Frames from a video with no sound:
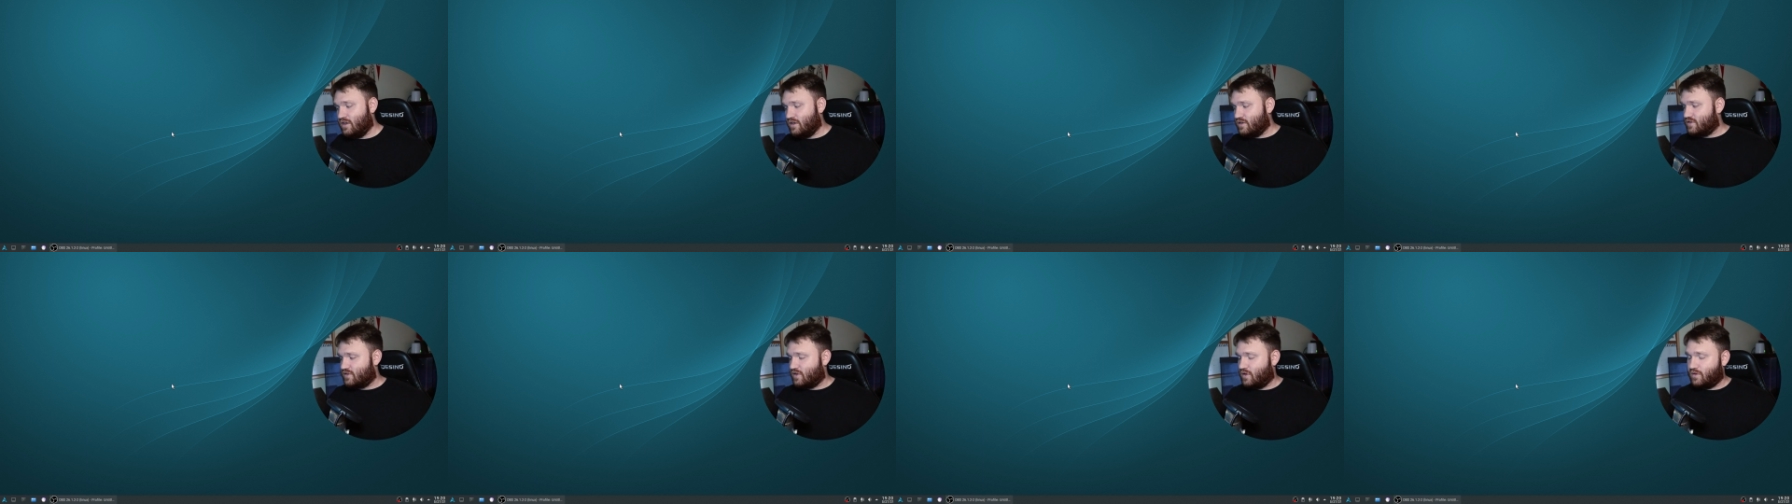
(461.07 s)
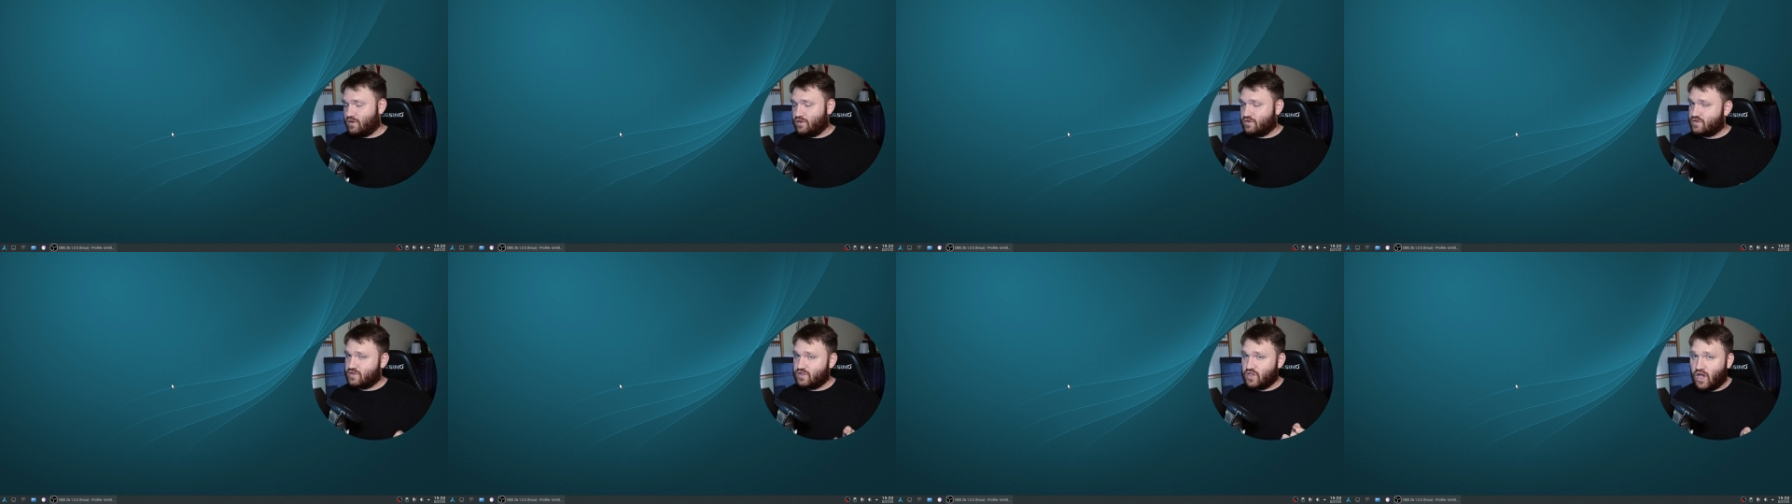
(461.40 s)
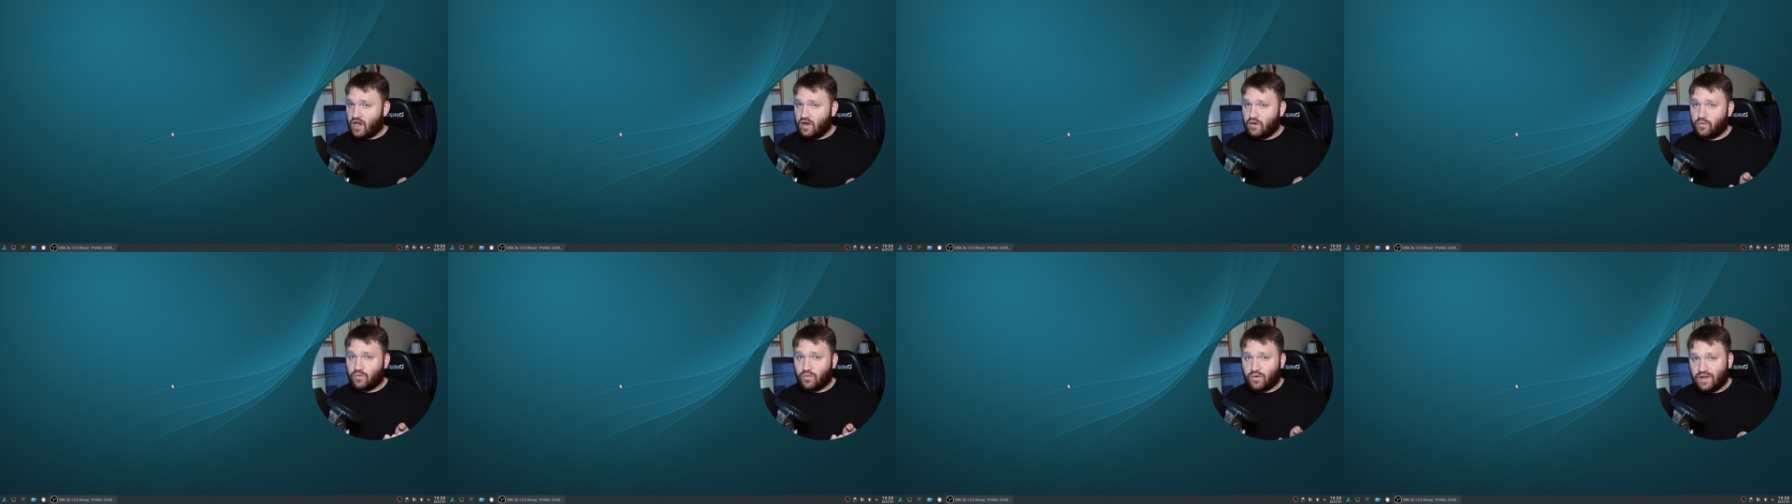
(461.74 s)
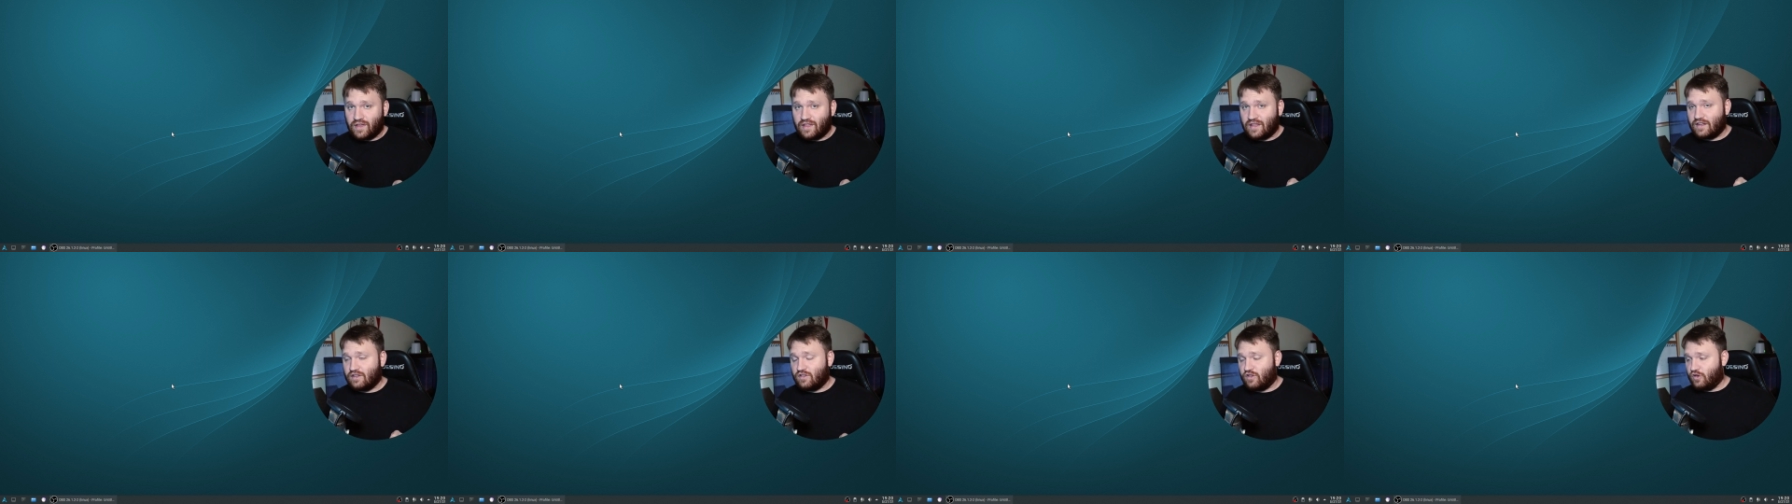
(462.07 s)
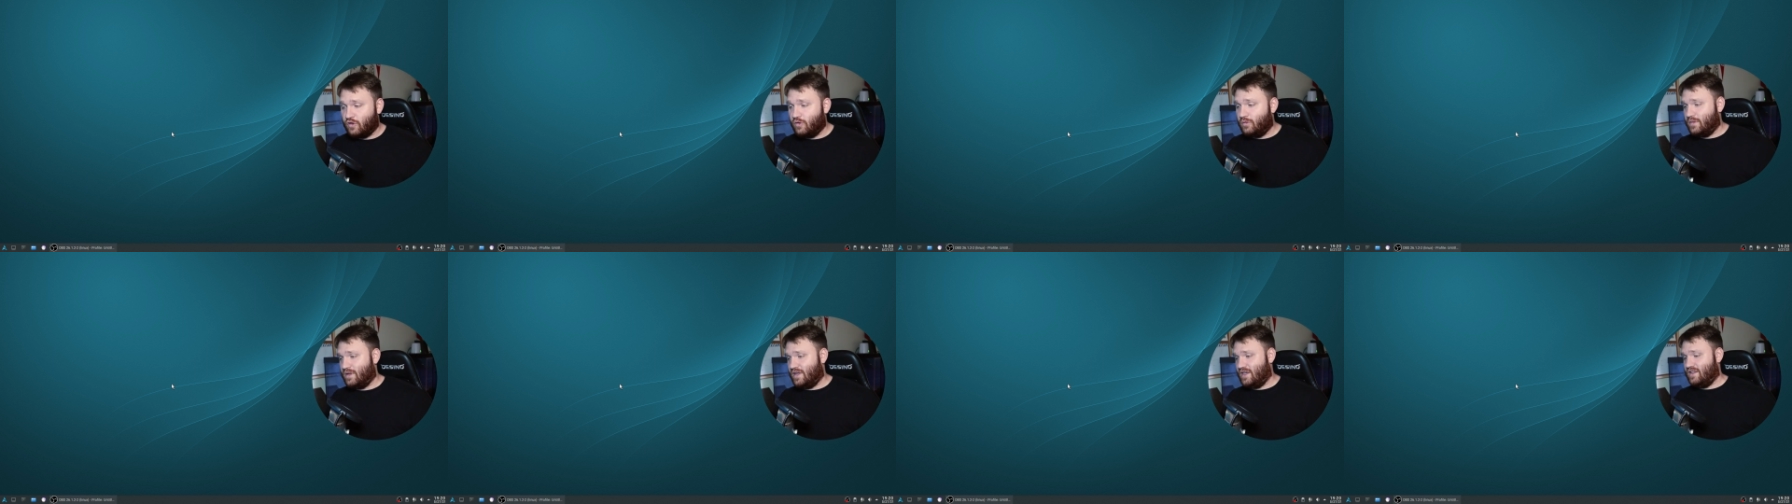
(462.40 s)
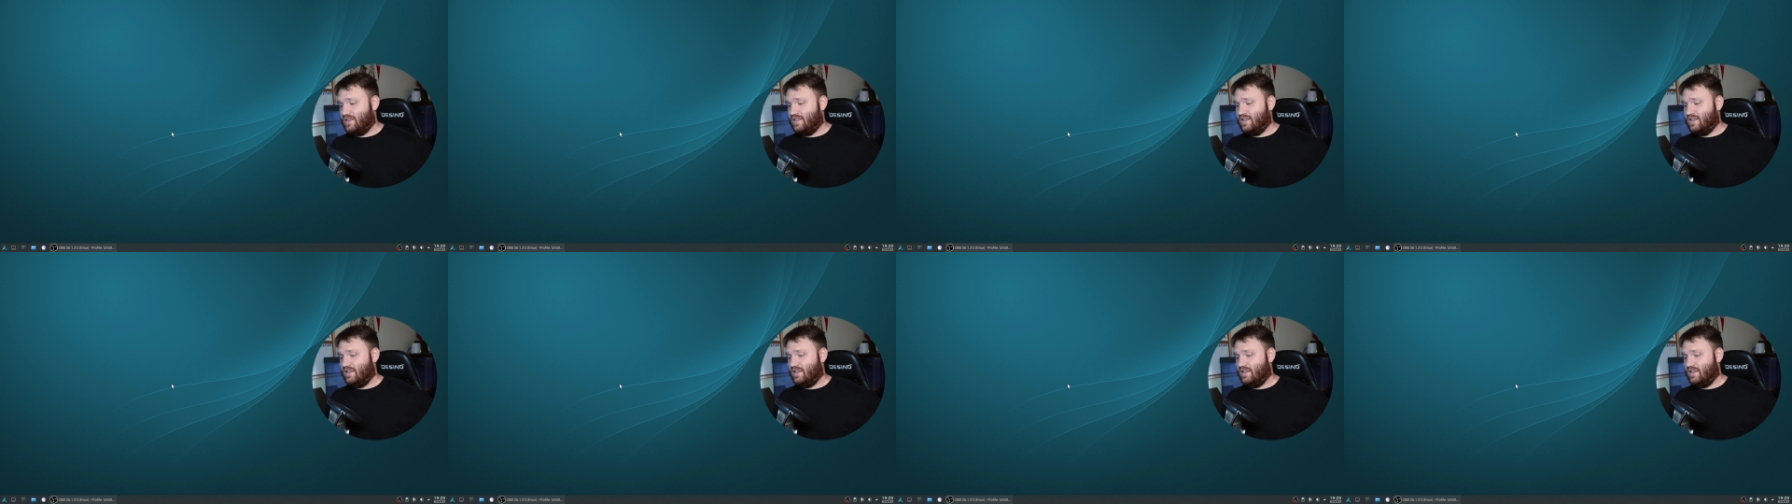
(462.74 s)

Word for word: So there's not really too many